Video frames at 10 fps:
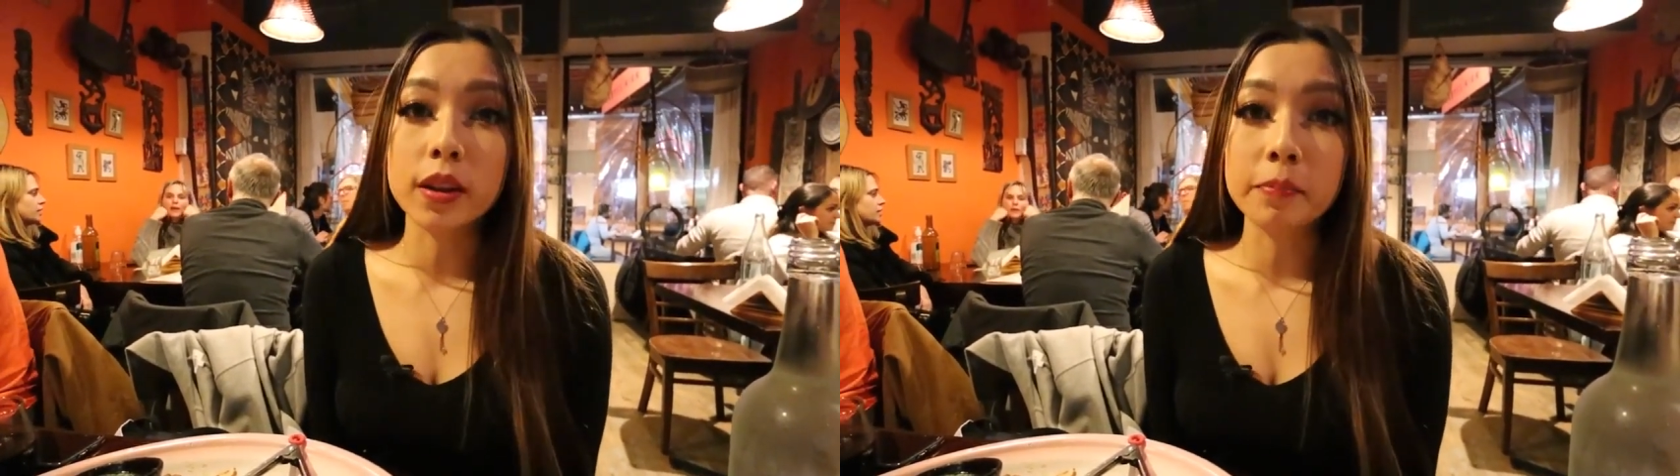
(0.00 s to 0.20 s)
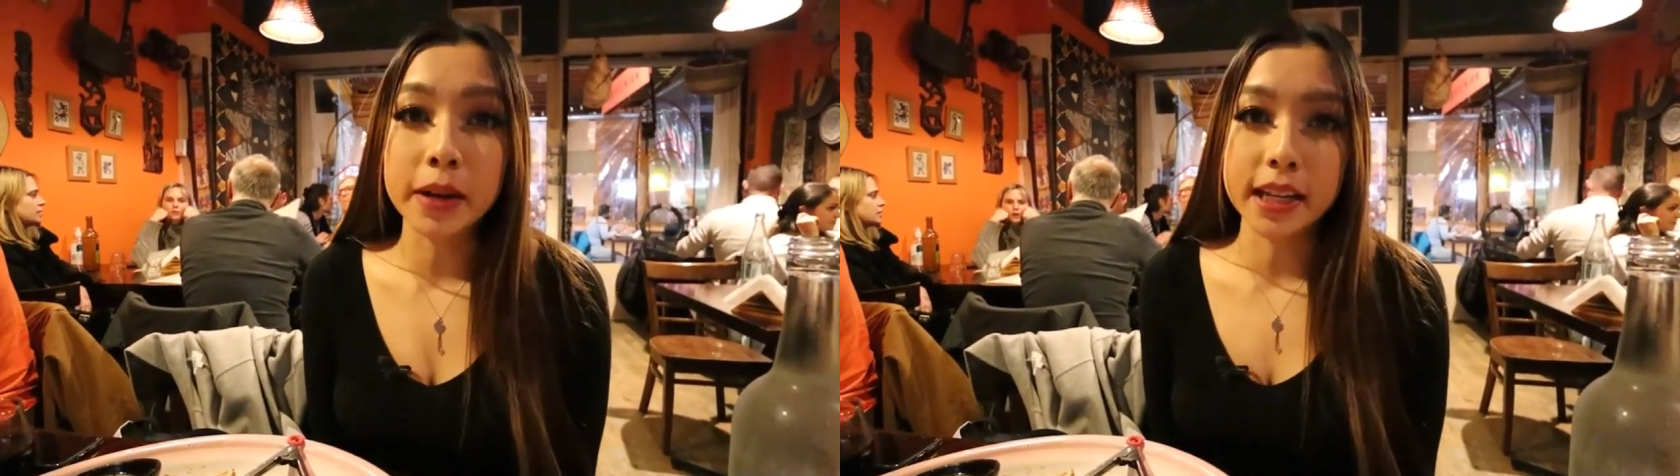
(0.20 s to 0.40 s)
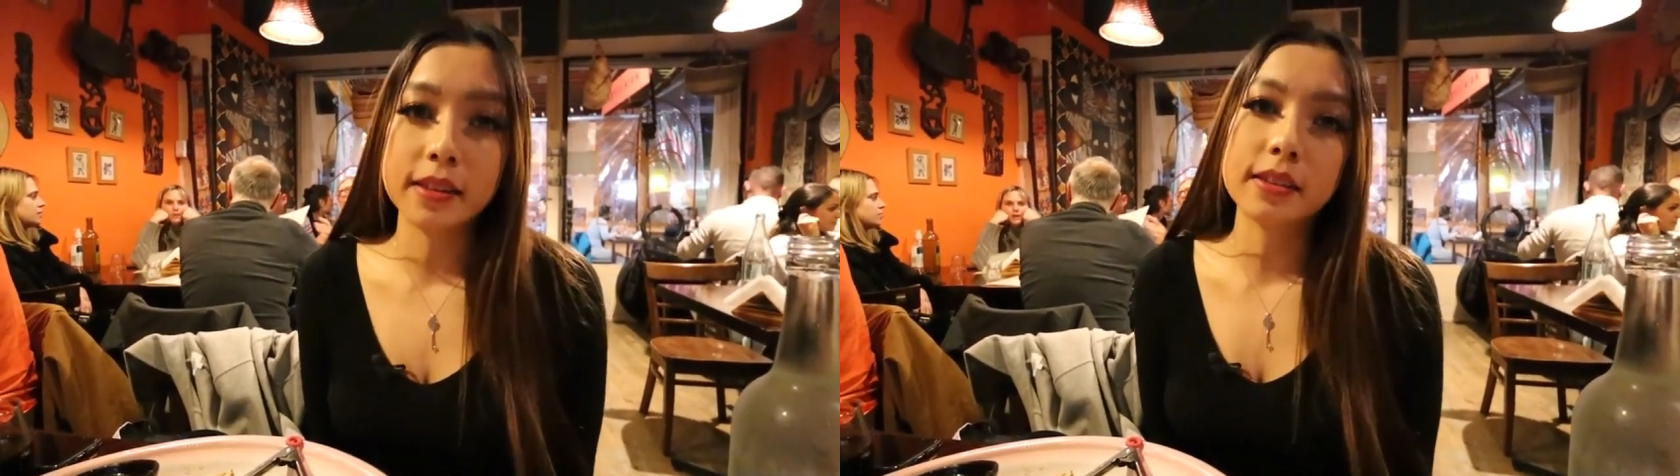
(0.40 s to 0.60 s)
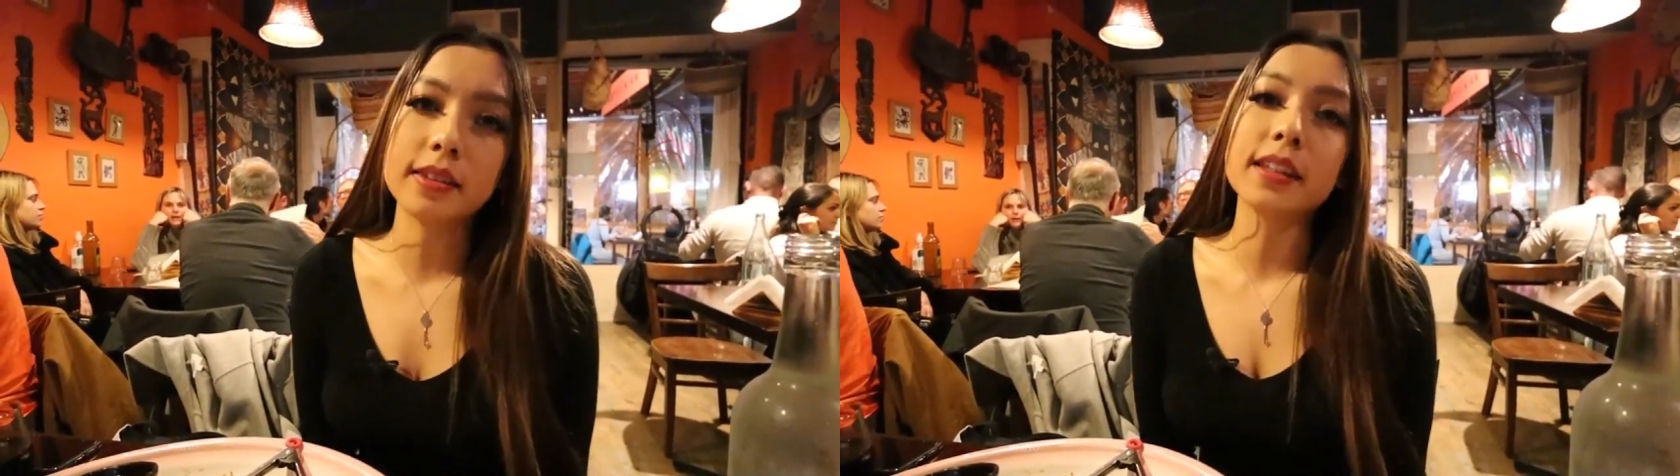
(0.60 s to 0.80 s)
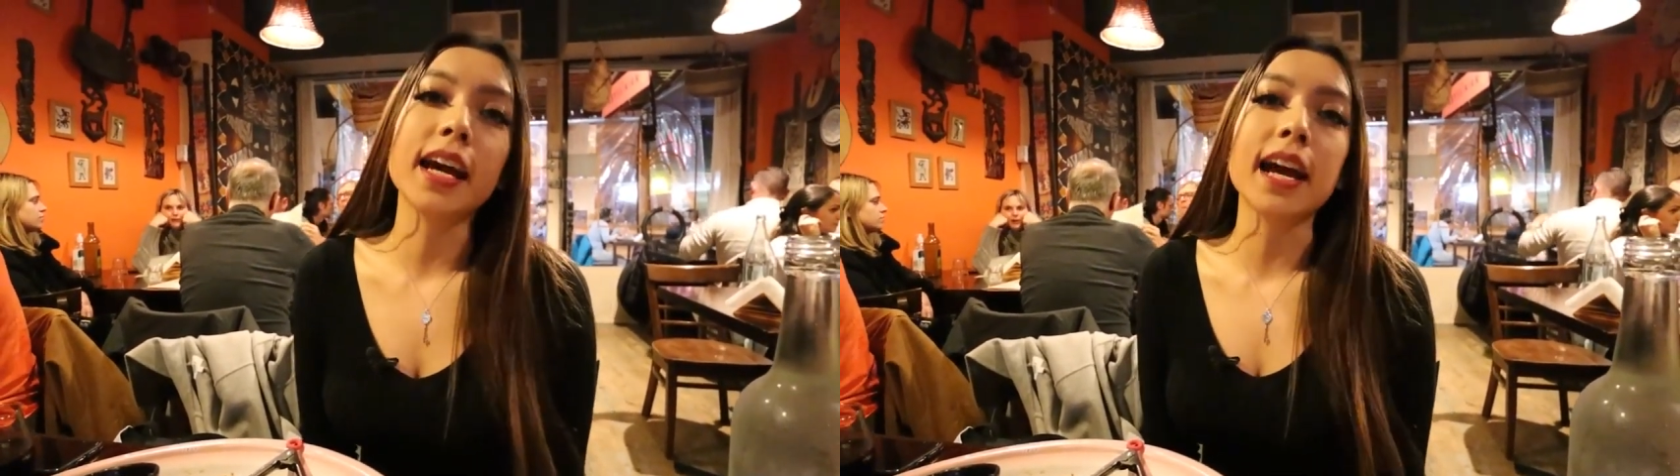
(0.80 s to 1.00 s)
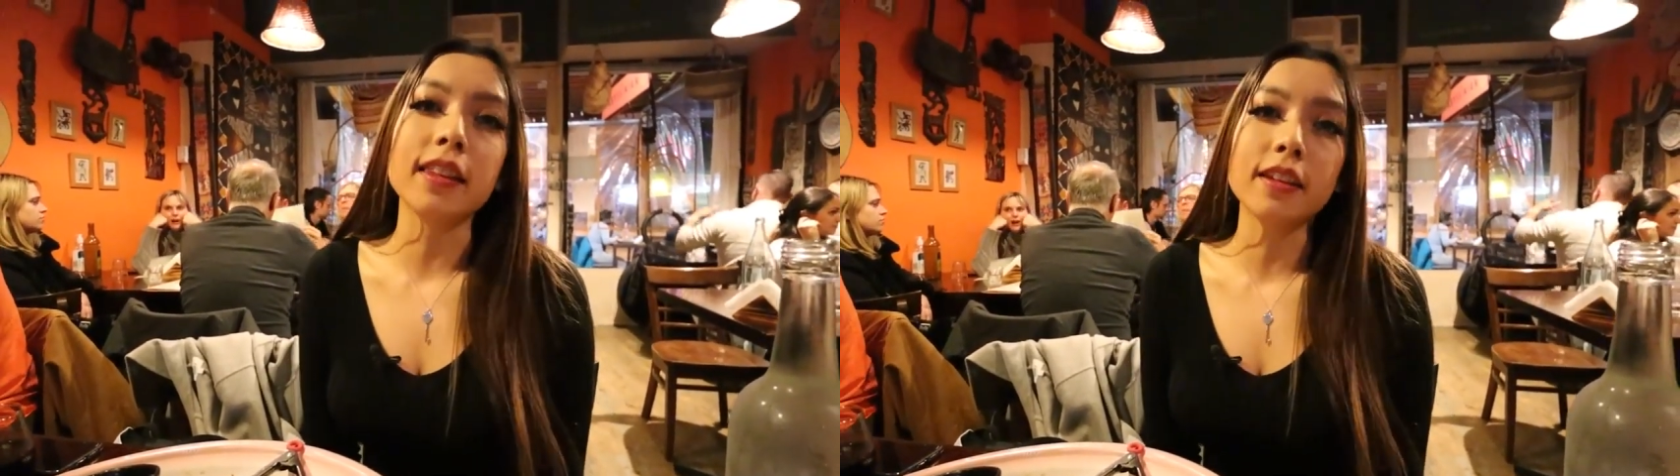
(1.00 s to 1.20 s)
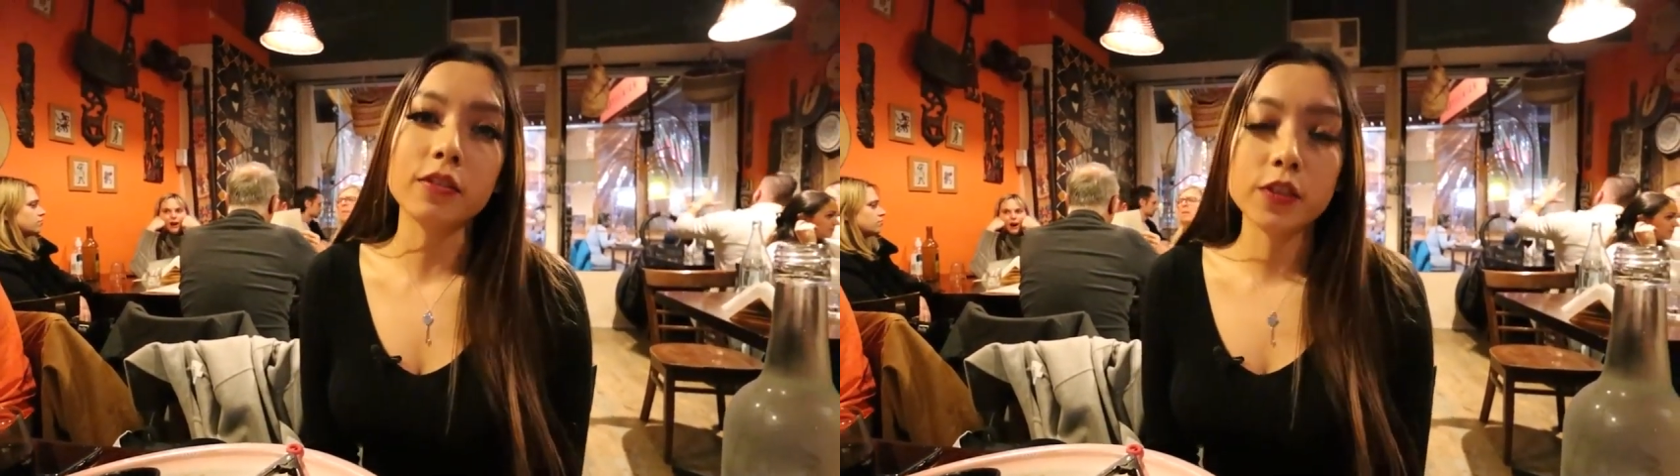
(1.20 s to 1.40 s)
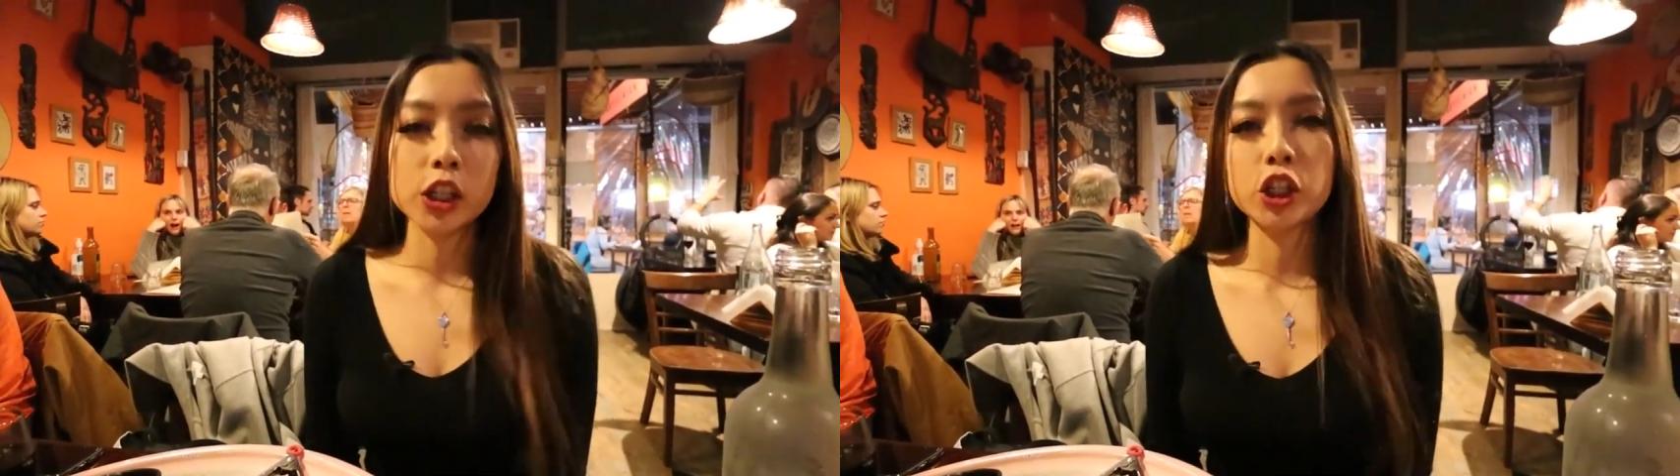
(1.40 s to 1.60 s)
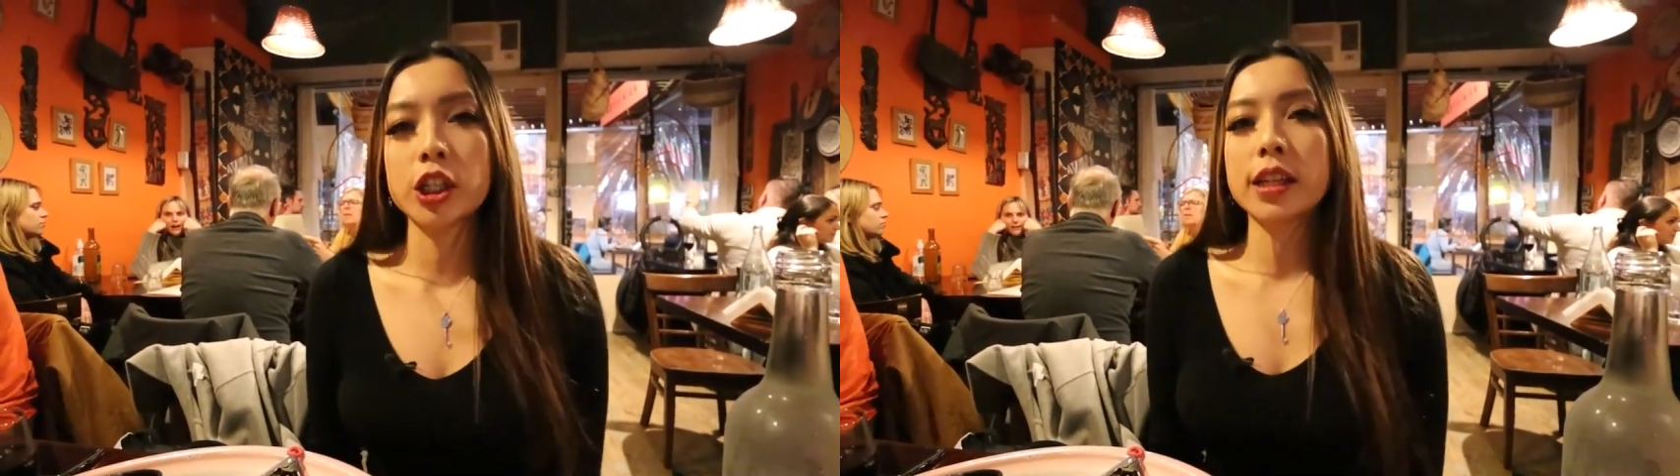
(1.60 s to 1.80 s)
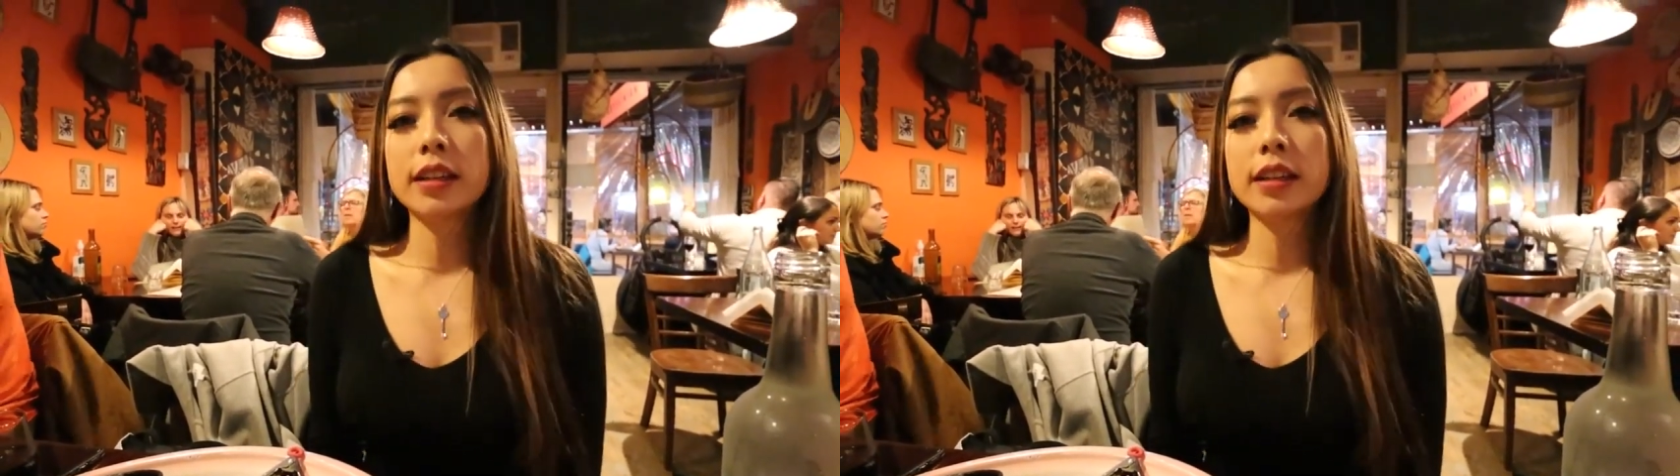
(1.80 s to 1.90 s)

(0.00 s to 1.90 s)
the meats and the fish.